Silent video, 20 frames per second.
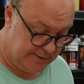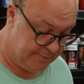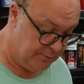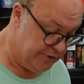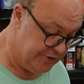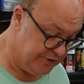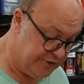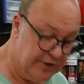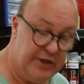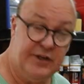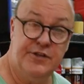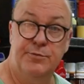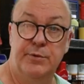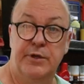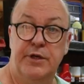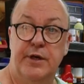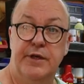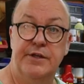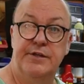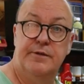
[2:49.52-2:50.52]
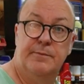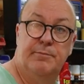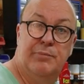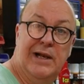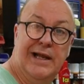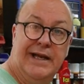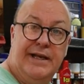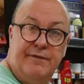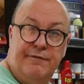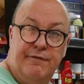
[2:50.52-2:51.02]
up which sides we're going to
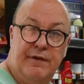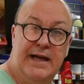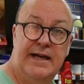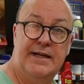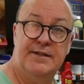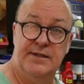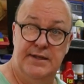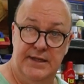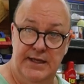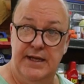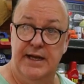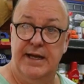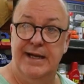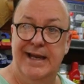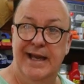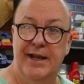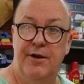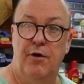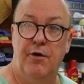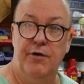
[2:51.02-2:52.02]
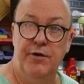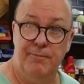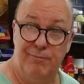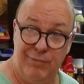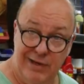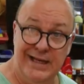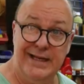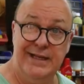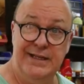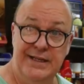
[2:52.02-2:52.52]
plane flat and get on and
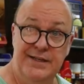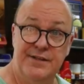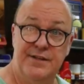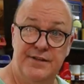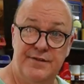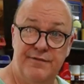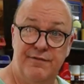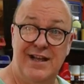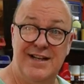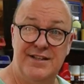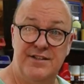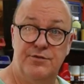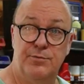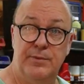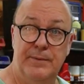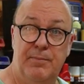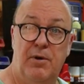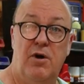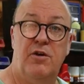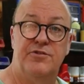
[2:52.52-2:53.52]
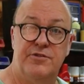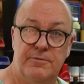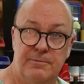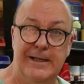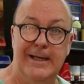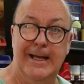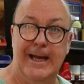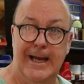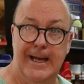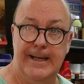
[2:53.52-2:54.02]
plane these as flat as we
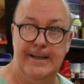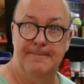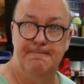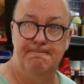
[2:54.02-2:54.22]
possibly can.